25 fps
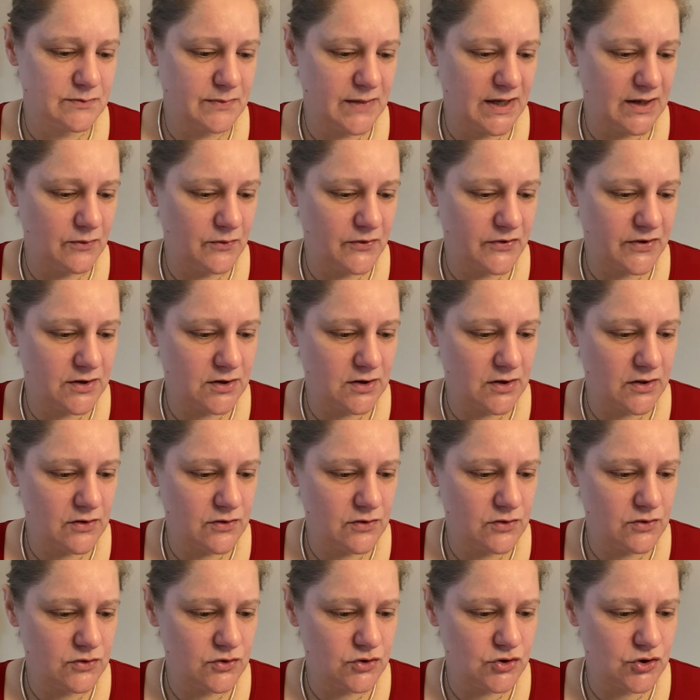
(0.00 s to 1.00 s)
me with
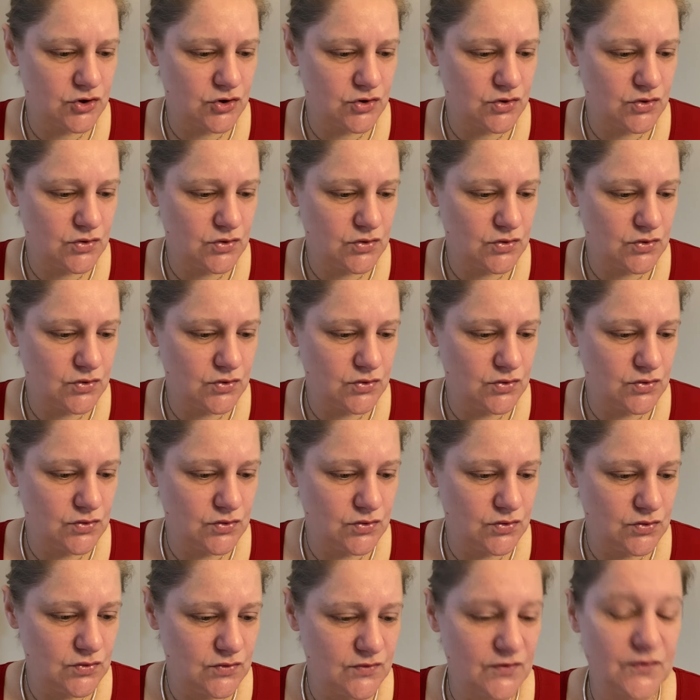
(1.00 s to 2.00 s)
another
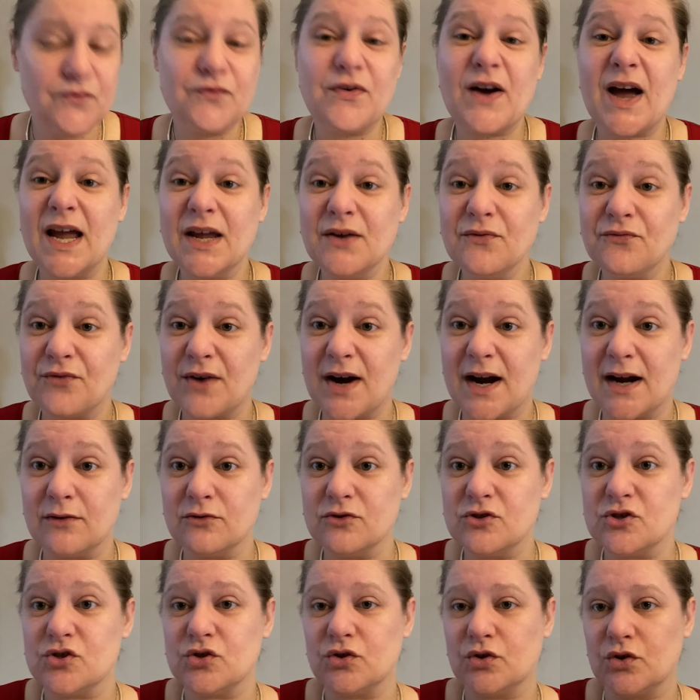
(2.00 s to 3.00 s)
5
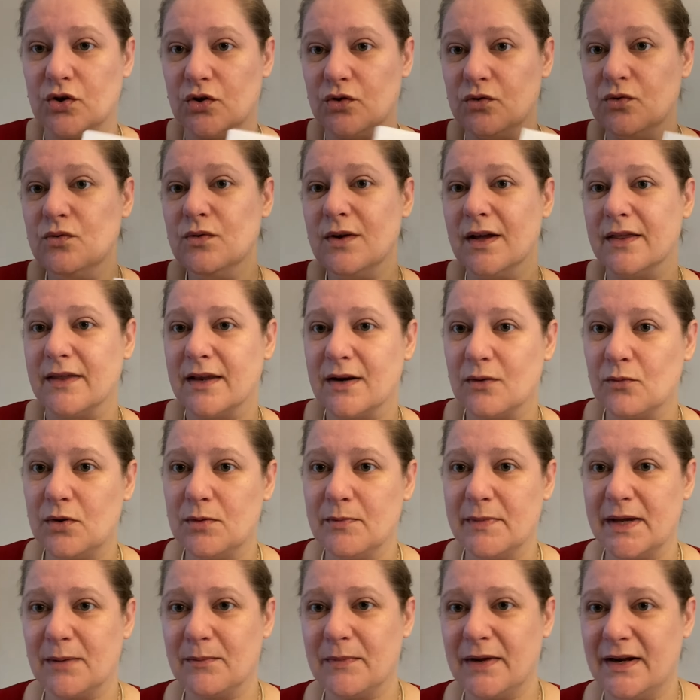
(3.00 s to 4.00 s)
rounds to go, and then I will
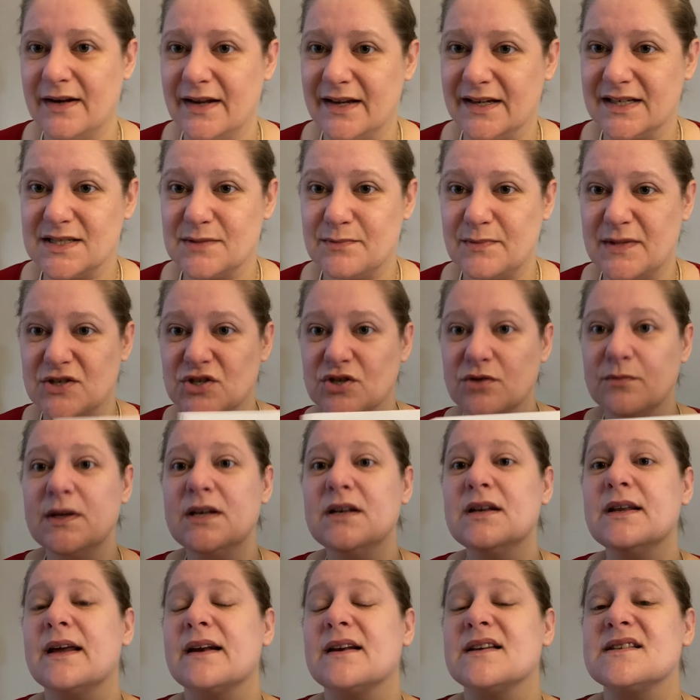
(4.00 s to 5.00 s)
make my next
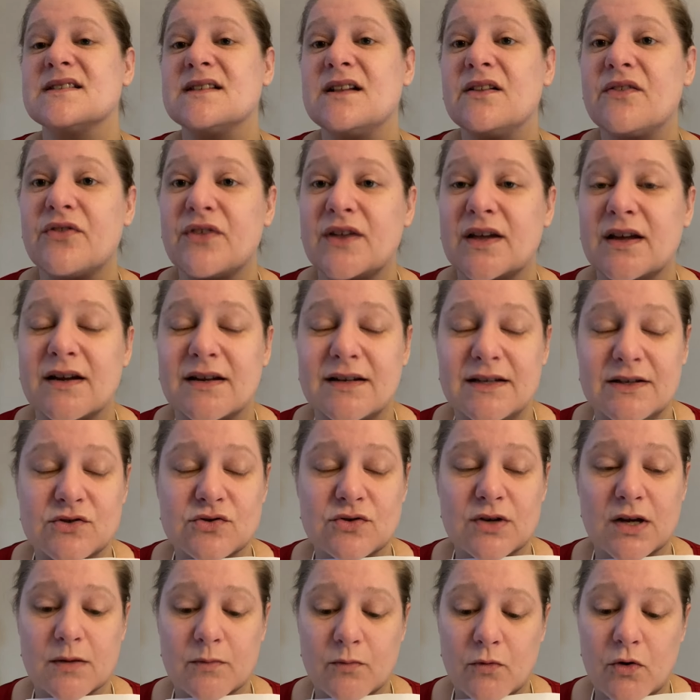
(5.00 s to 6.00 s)
measurement. And I still think I need
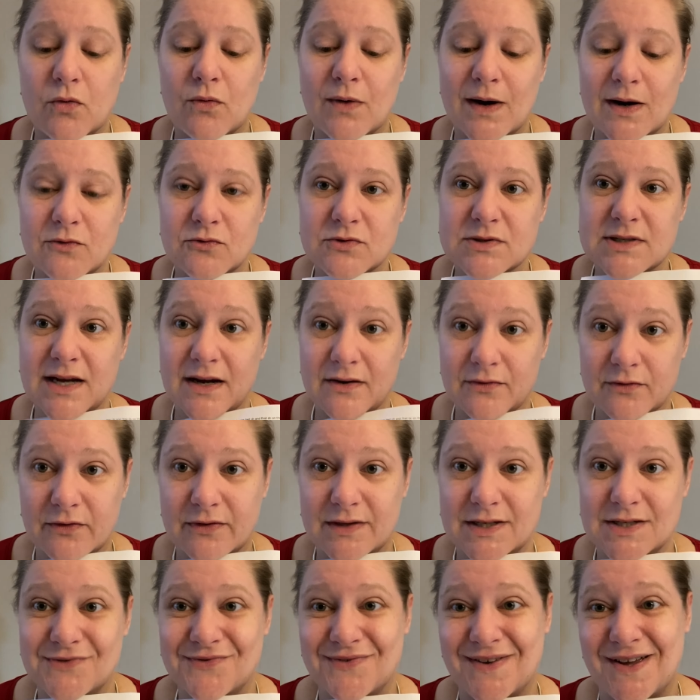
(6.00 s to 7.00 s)
to add more rounds after
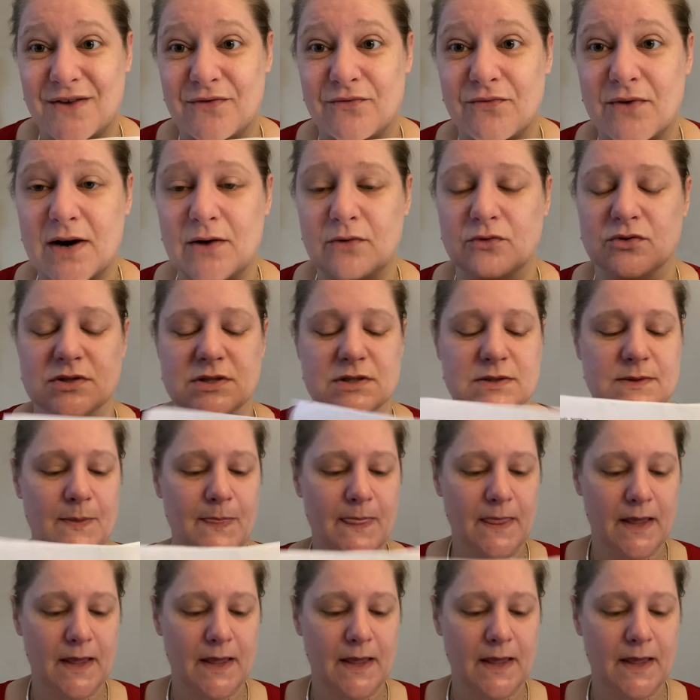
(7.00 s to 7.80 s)
these 5 rounds.